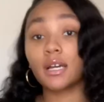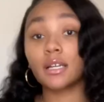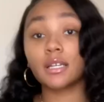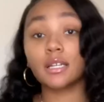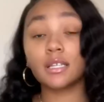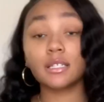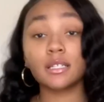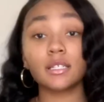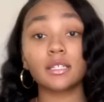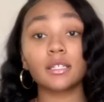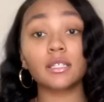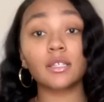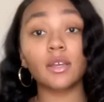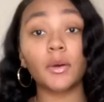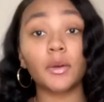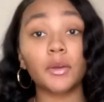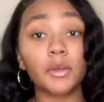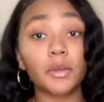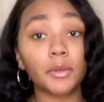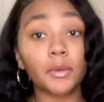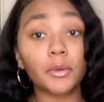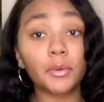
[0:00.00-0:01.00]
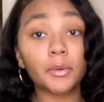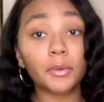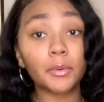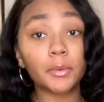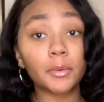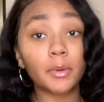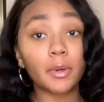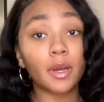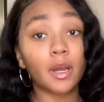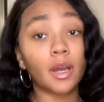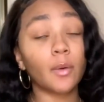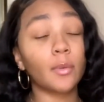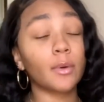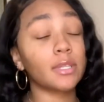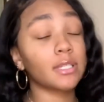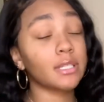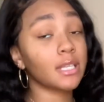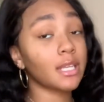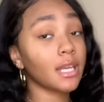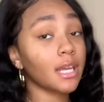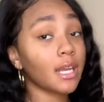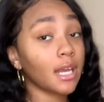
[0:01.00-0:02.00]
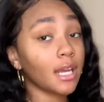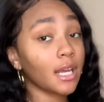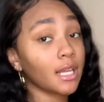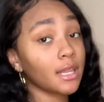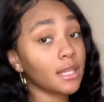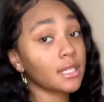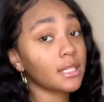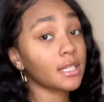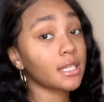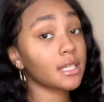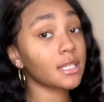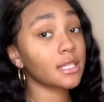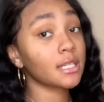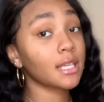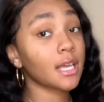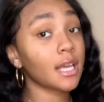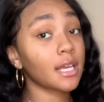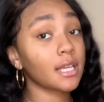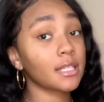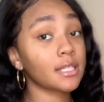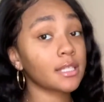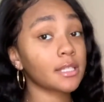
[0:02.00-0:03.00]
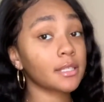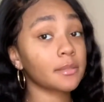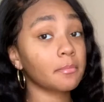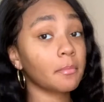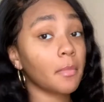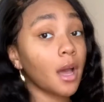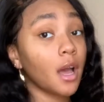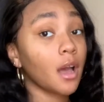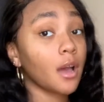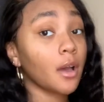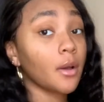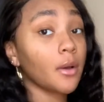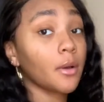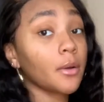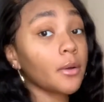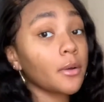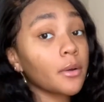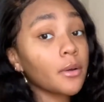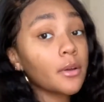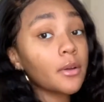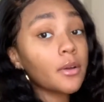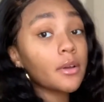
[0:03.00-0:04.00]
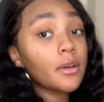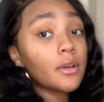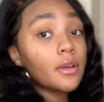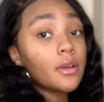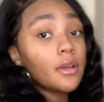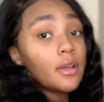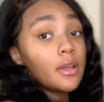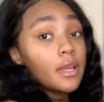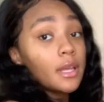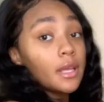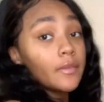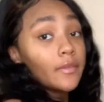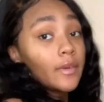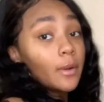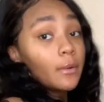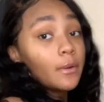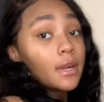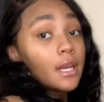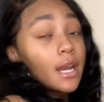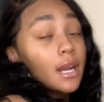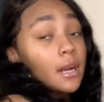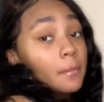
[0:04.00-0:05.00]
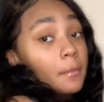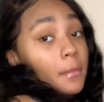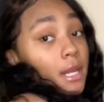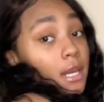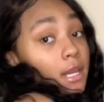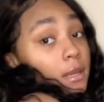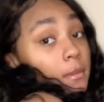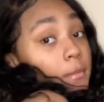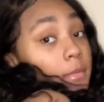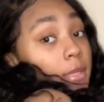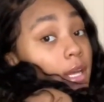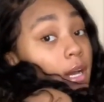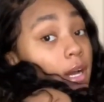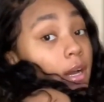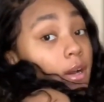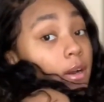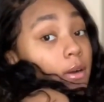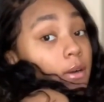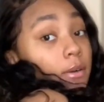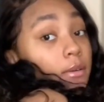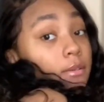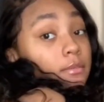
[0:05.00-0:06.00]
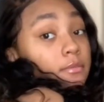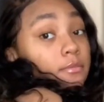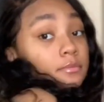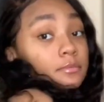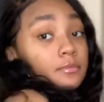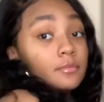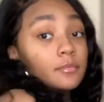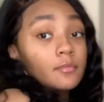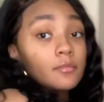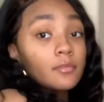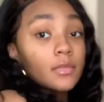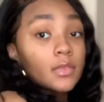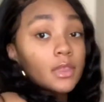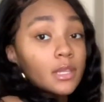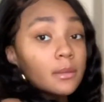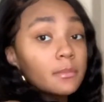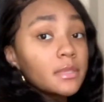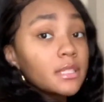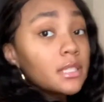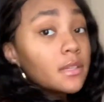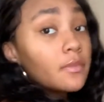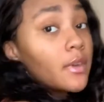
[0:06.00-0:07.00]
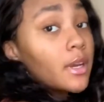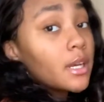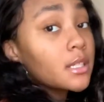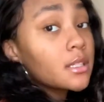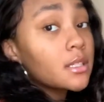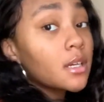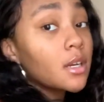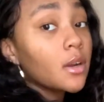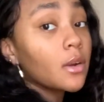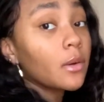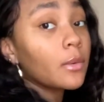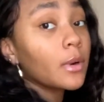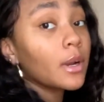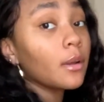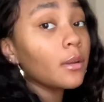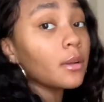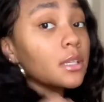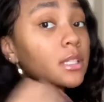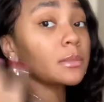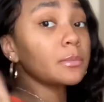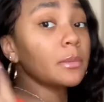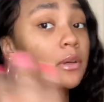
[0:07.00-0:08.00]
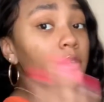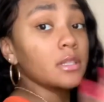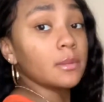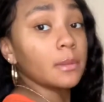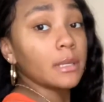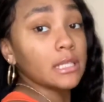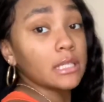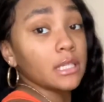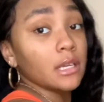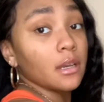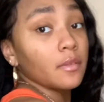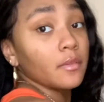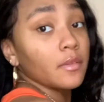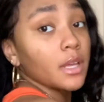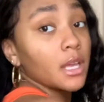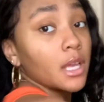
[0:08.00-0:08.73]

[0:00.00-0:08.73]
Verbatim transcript: This is so cute. Once again, I got this in a size small. If I would have got a medium, y'all, let me see if I can turn on what I'm exposing myself.